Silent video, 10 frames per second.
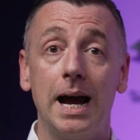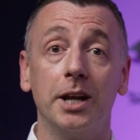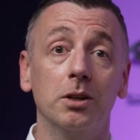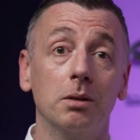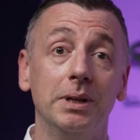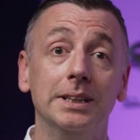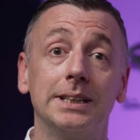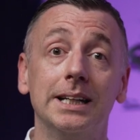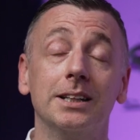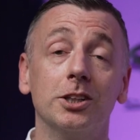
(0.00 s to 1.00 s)
And you'll have been
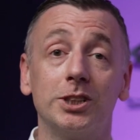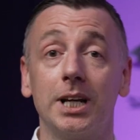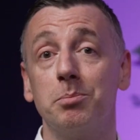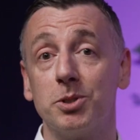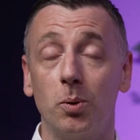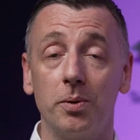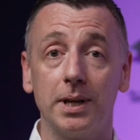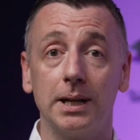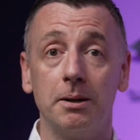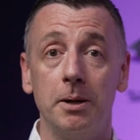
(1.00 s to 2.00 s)
seeing the same sort of
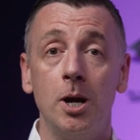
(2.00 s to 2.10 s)
thing.